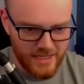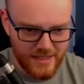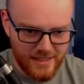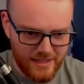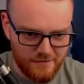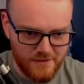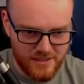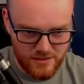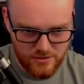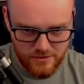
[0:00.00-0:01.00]
I think I can fix
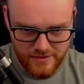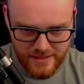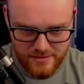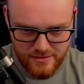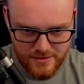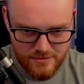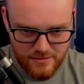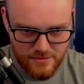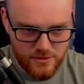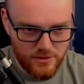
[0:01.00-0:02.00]
this real fast. Let's
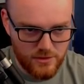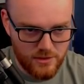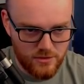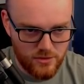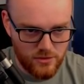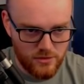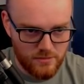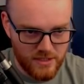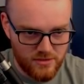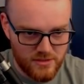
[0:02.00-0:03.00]
do controls,
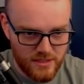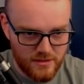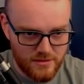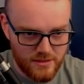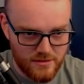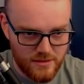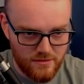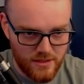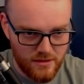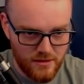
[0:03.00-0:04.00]
mouse settings,
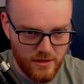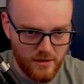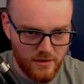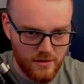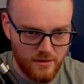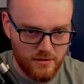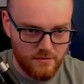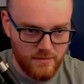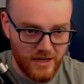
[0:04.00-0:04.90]
sensitivity. I